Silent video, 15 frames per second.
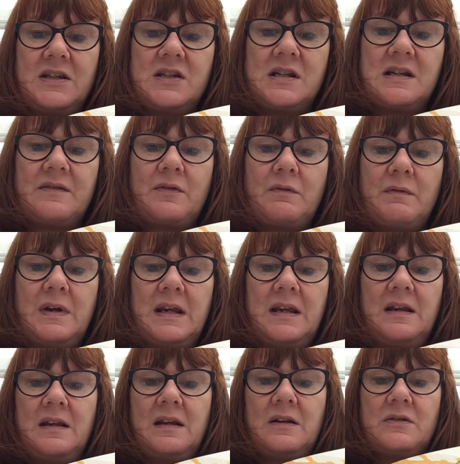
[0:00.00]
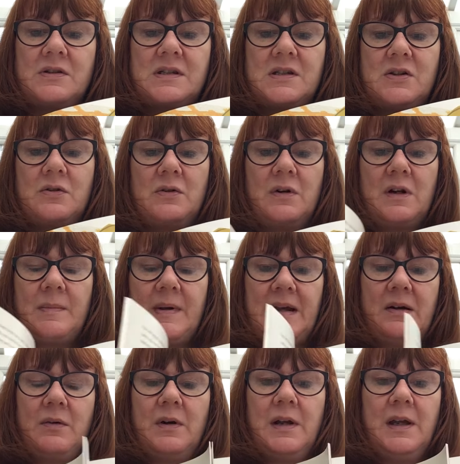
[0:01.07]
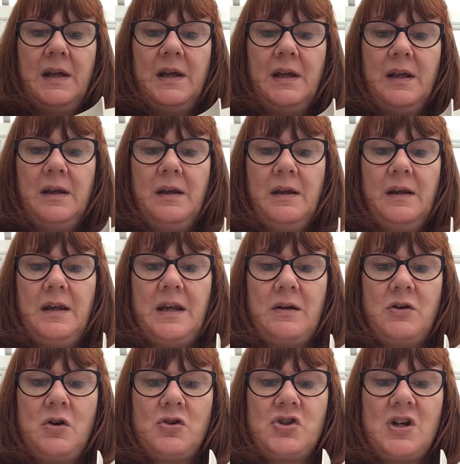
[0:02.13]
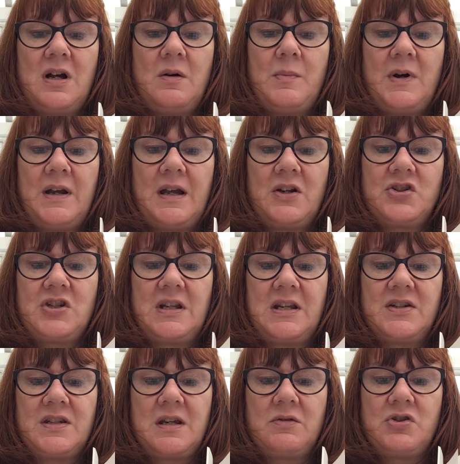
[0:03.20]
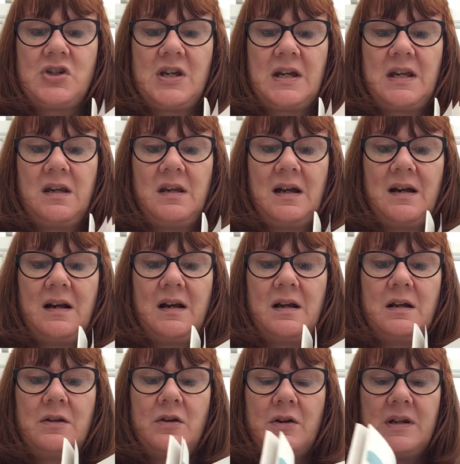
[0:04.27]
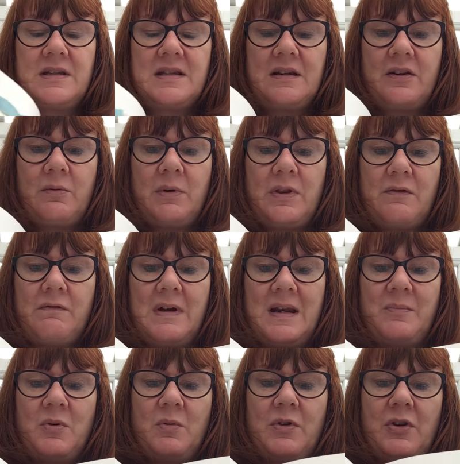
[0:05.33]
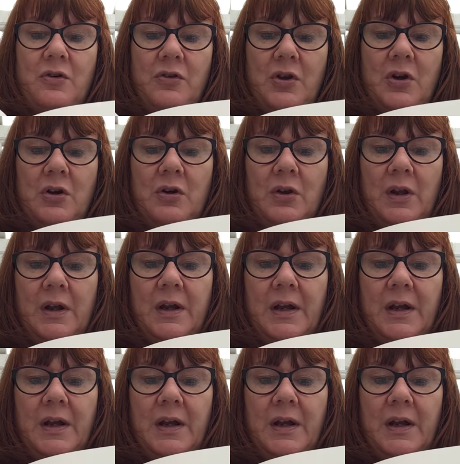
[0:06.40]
You can have a really nice talk about, your child might actually associate anger, not necessarily with red, but with another colour.